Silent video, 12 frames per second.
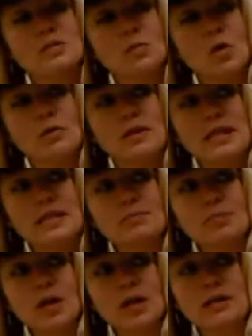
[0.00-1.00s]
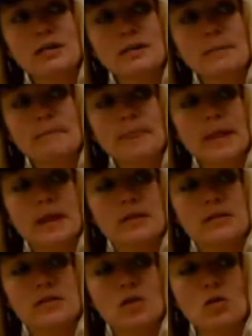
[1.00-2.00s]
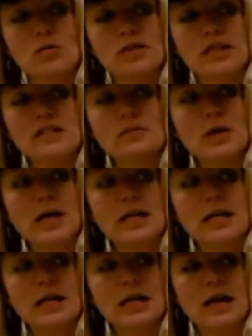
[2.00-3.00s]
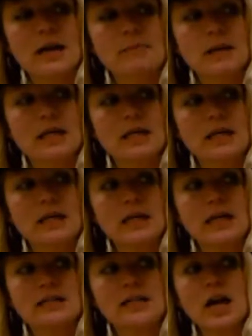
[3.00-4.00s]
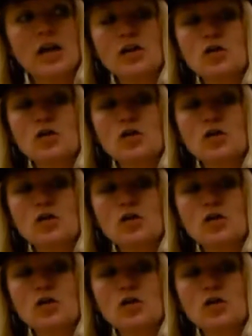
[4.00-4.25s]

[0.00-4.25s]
wrote these books. So this one is Are You